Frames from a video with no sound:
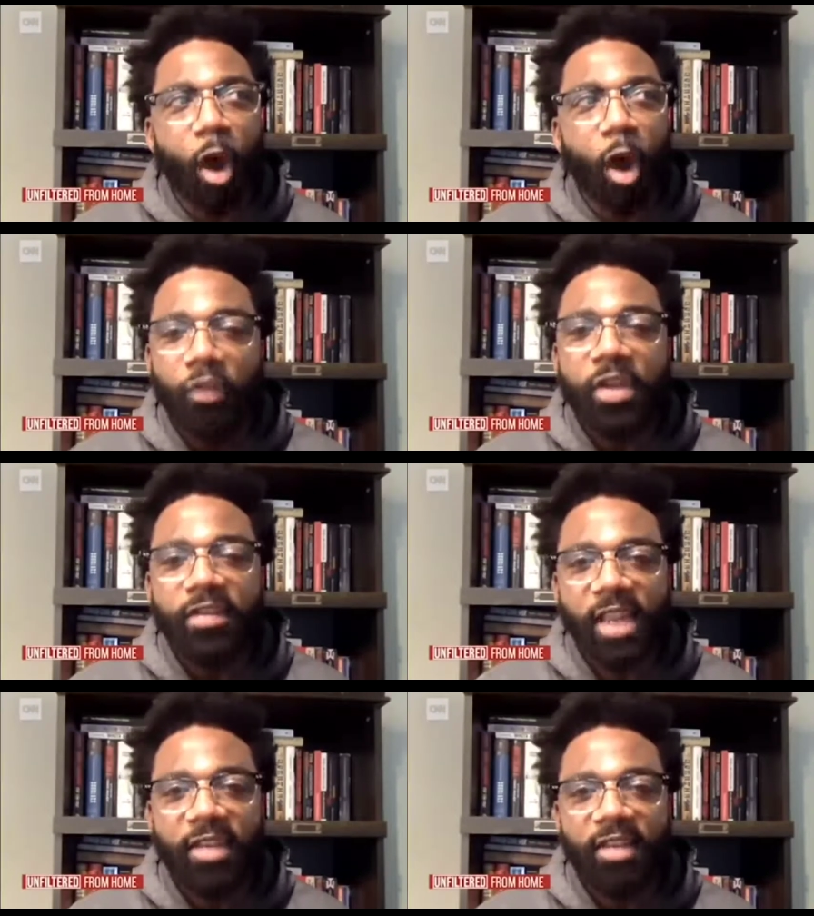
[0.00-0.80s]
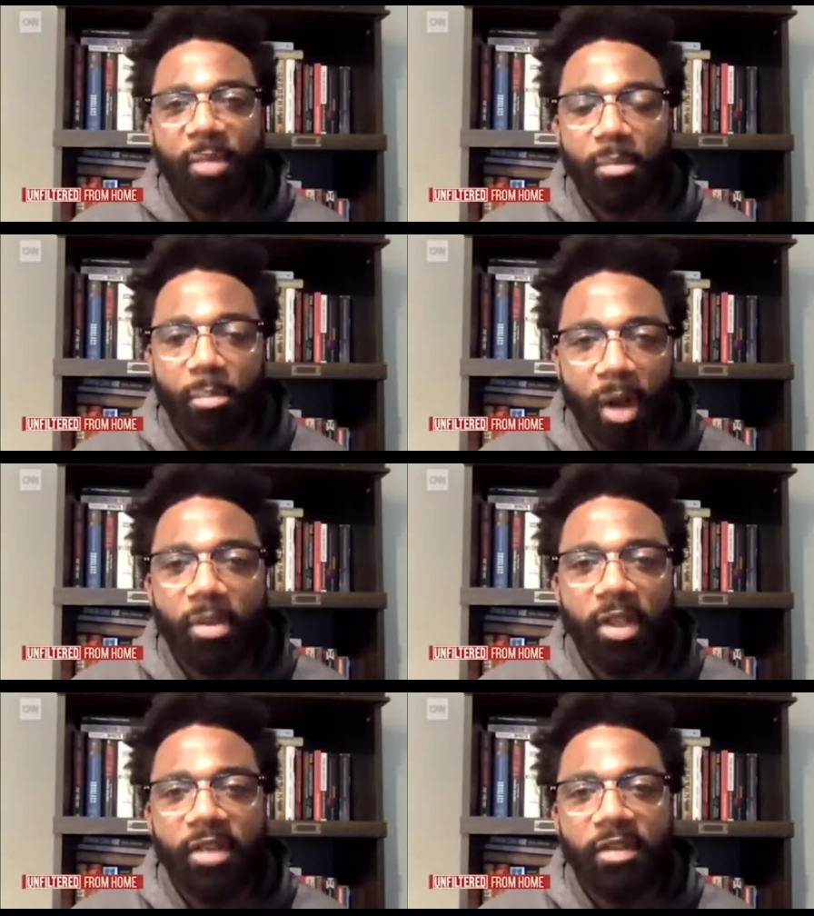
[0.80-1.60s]
All these things have been
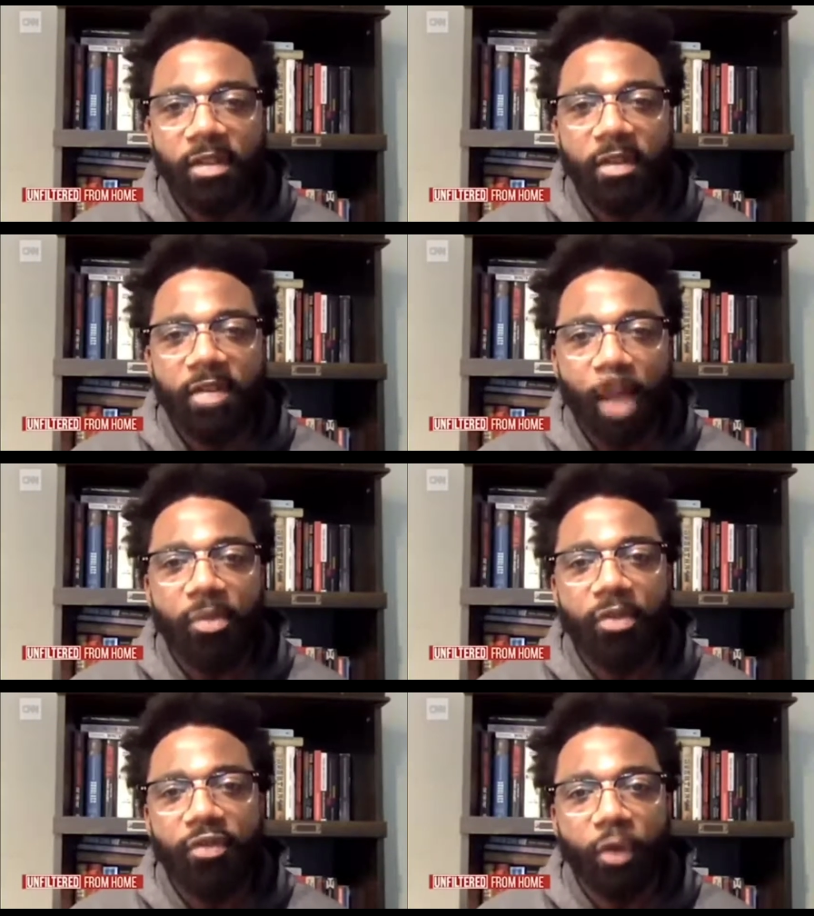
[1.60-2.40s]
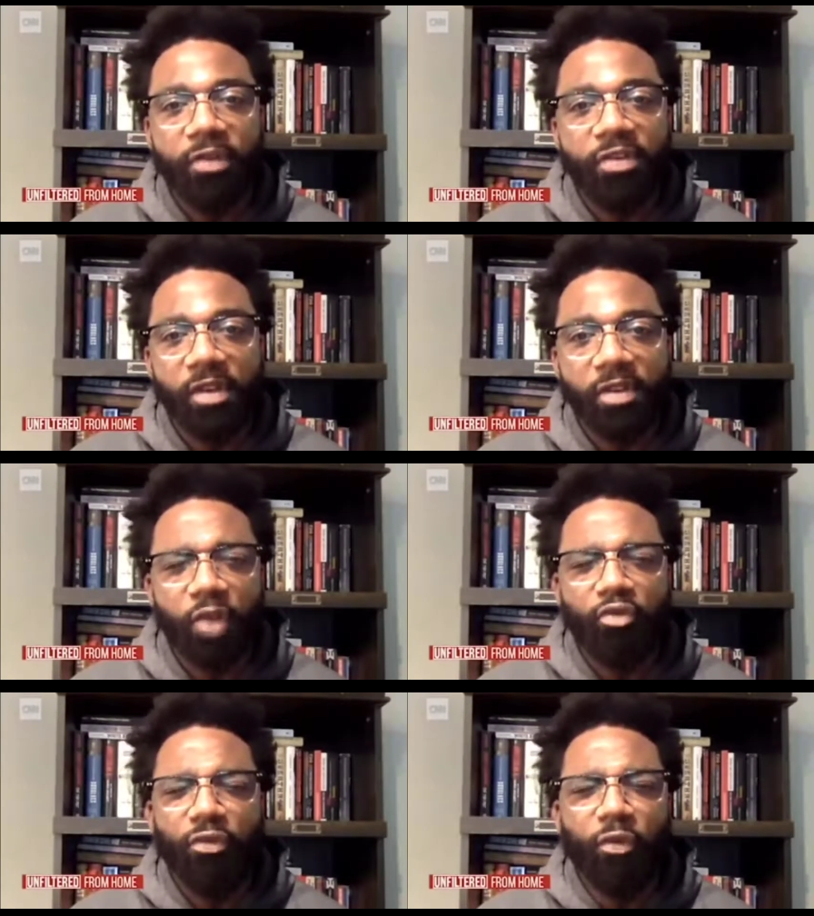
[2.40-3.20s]
bubbling to the top of the surface in this
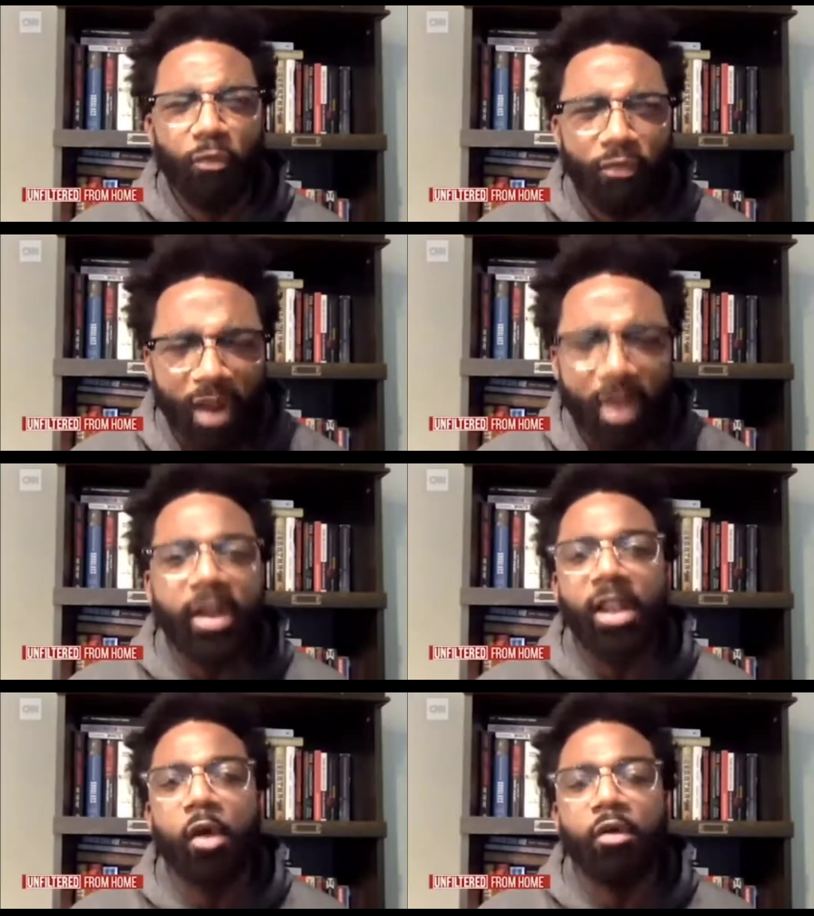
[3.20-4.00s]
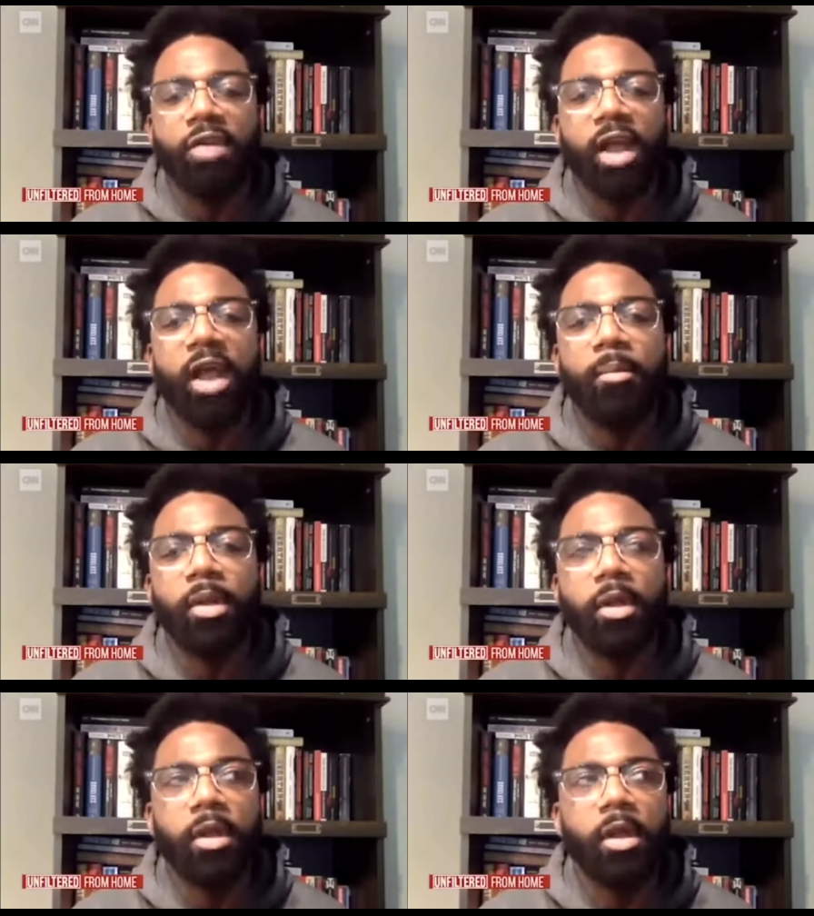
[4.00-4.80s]
country for a very long
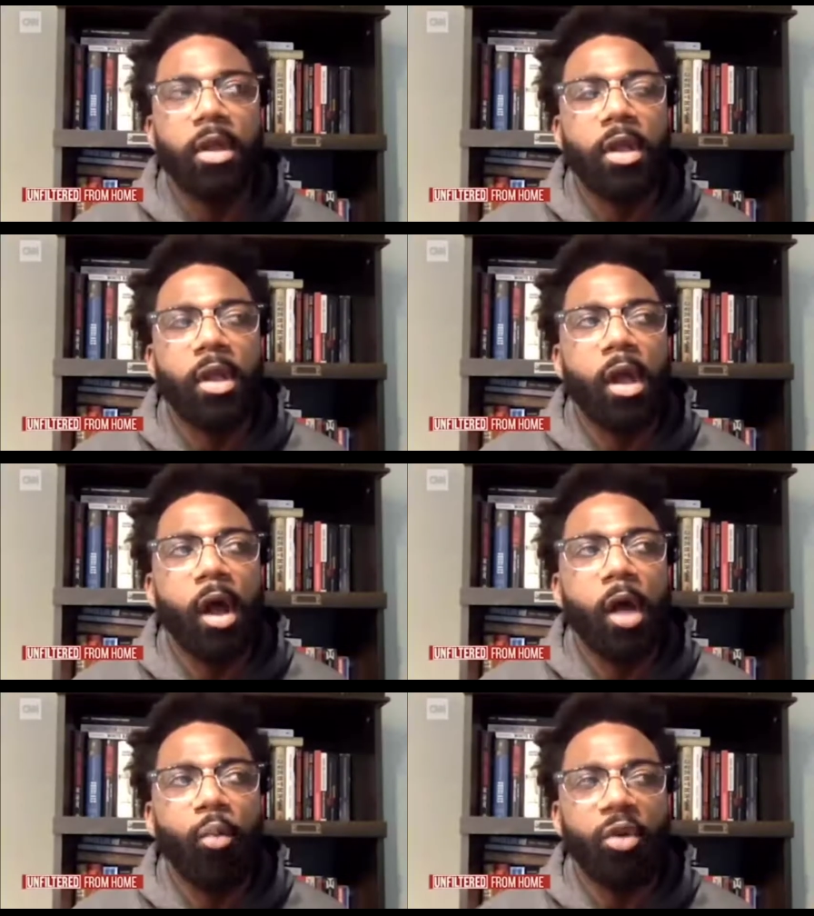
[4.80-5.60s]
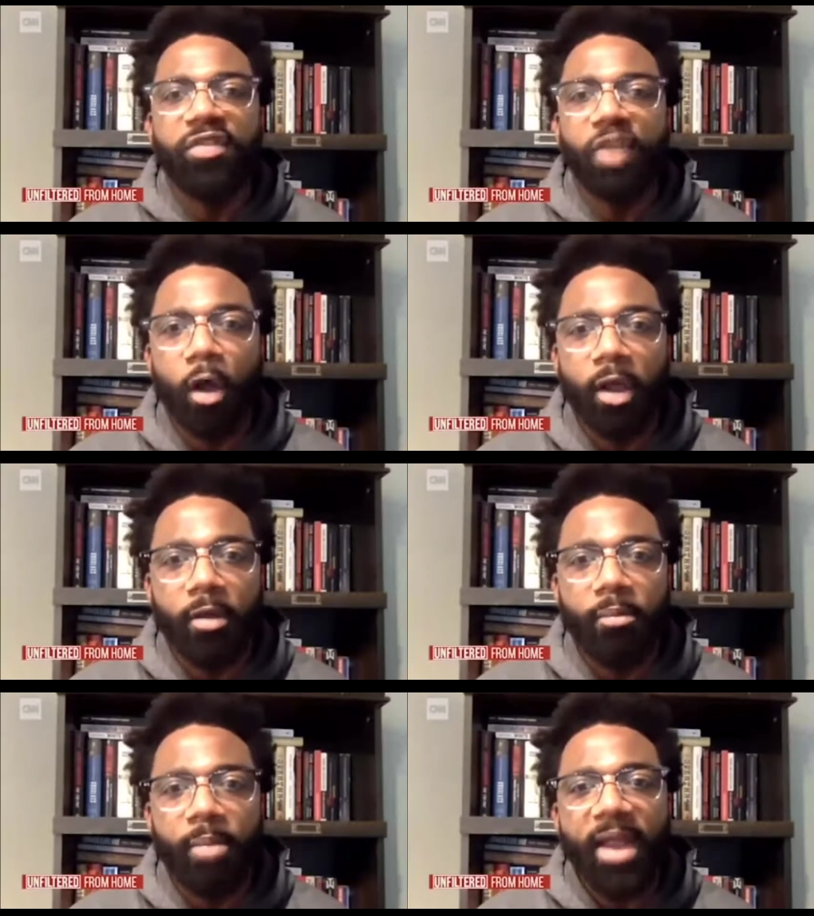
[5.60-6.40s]
time. We saw
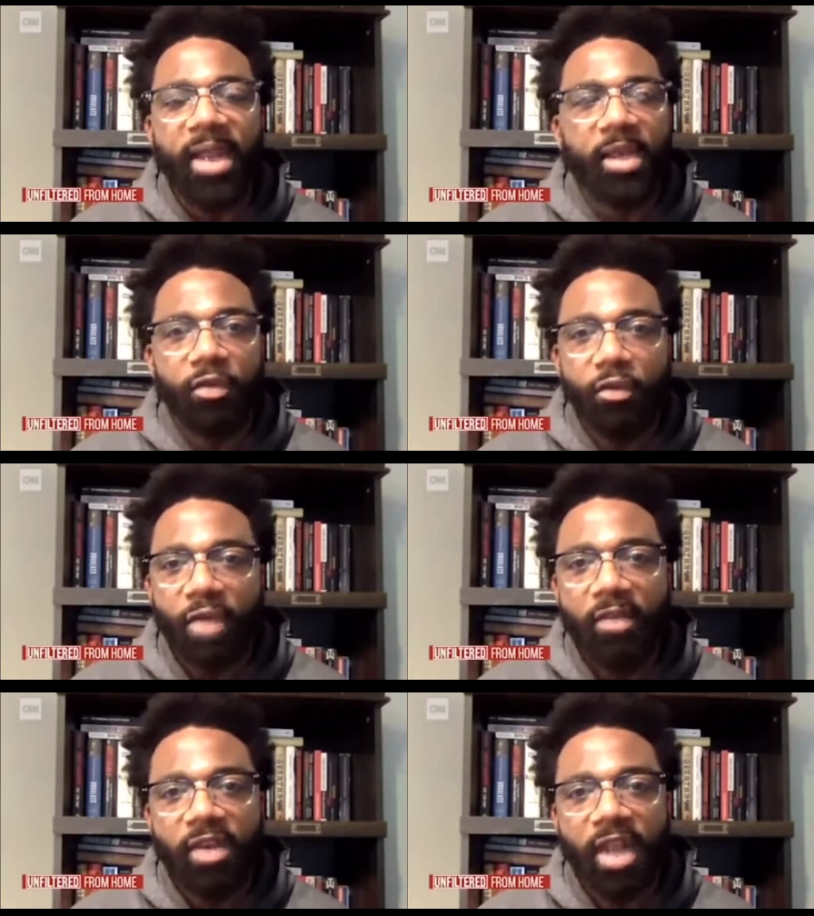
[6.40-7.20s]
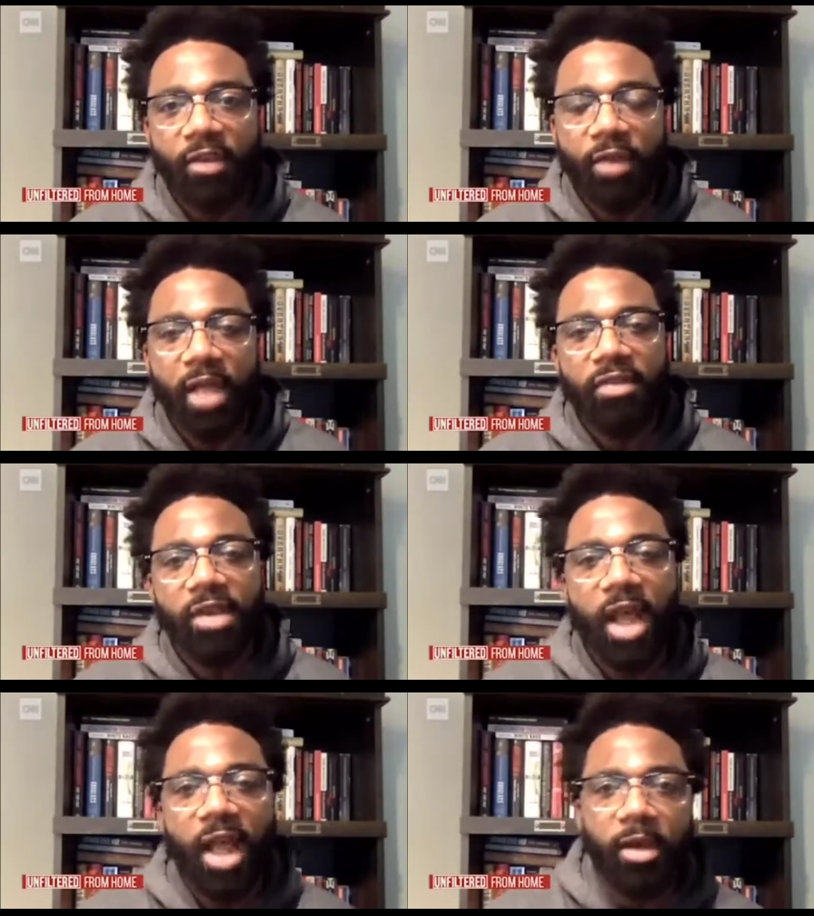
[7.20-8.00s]
it back in 2008,
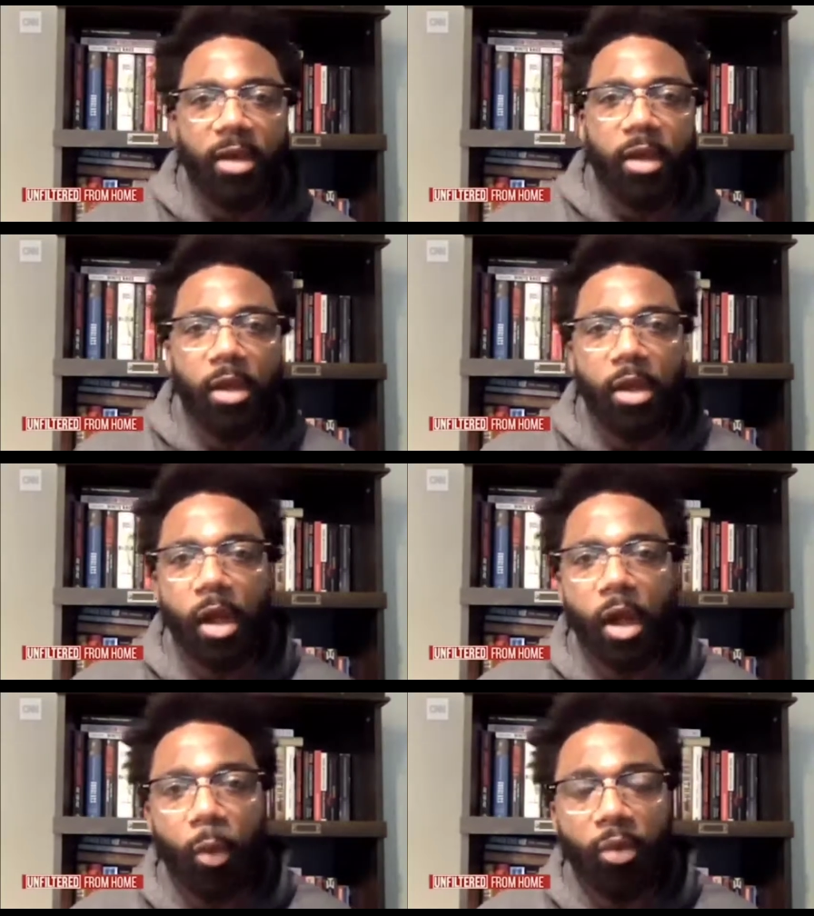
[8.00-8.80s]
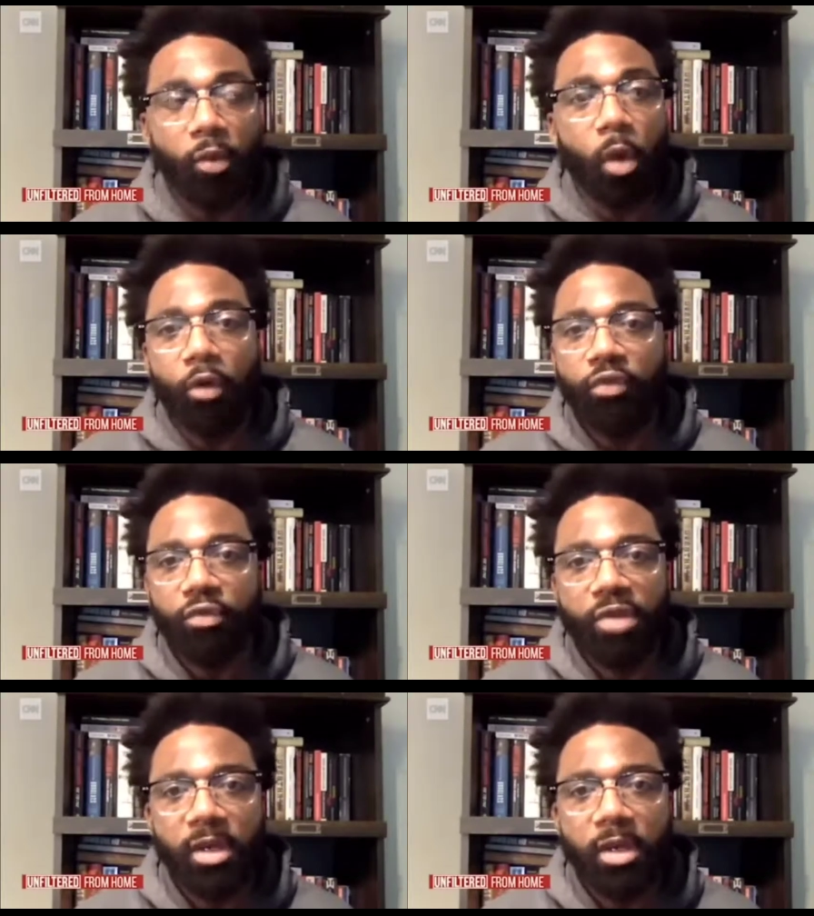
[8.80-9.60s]
2009, with the Wall
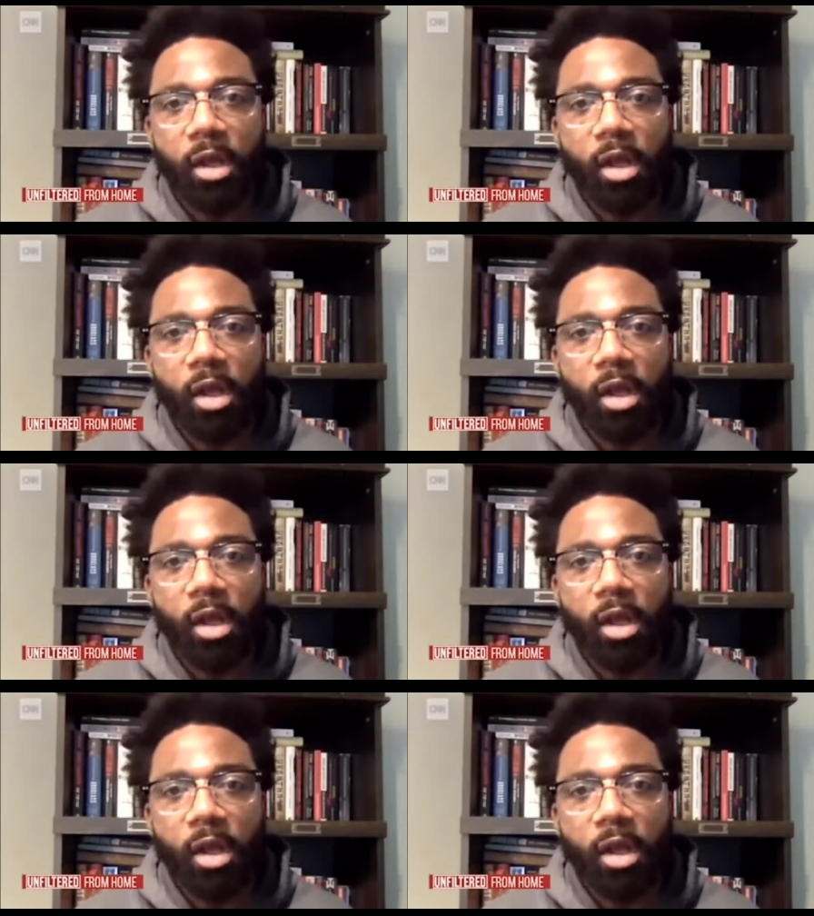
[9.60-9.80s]
Street